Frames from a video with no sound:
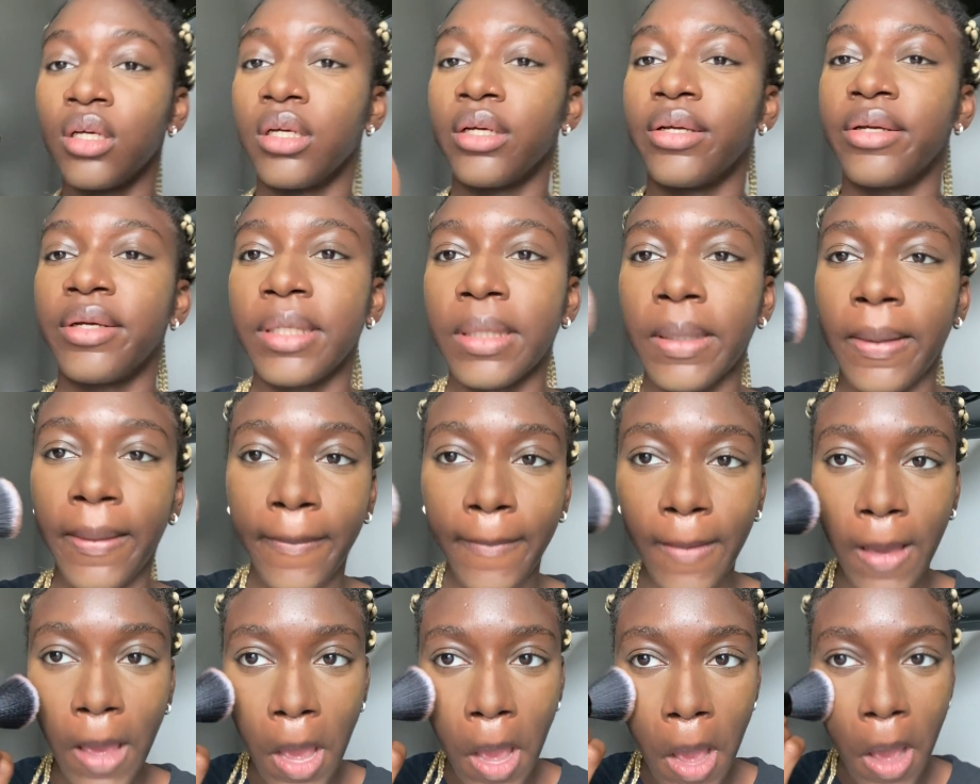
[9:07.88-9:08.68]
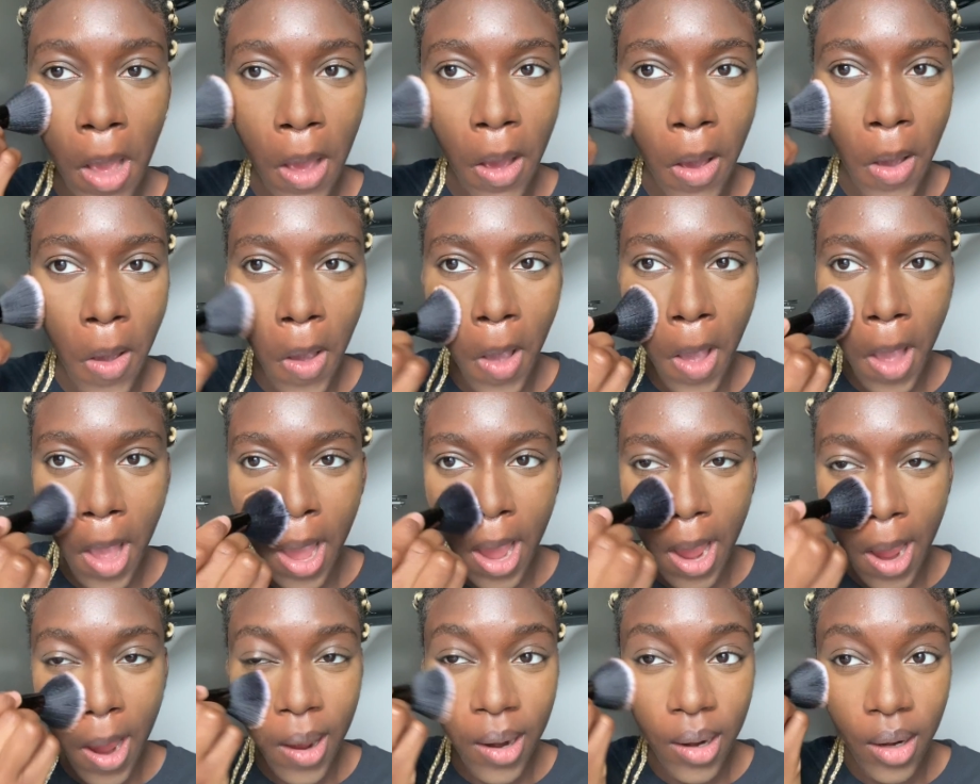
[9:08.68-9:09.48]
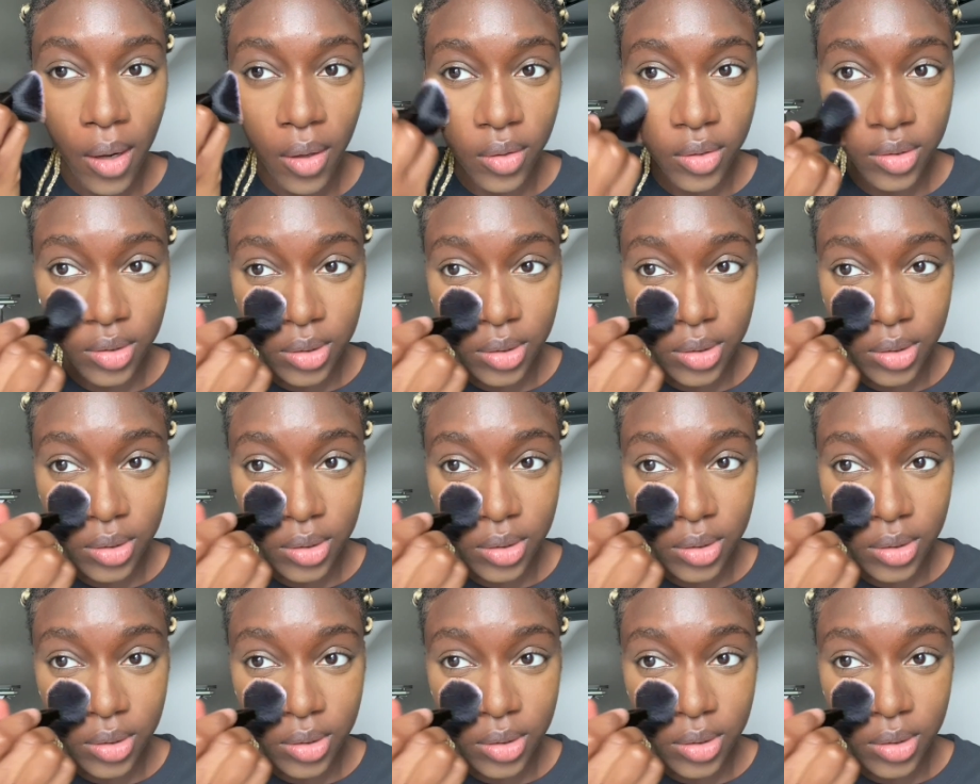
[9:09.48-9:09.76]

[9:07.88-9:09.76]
All right, and I'll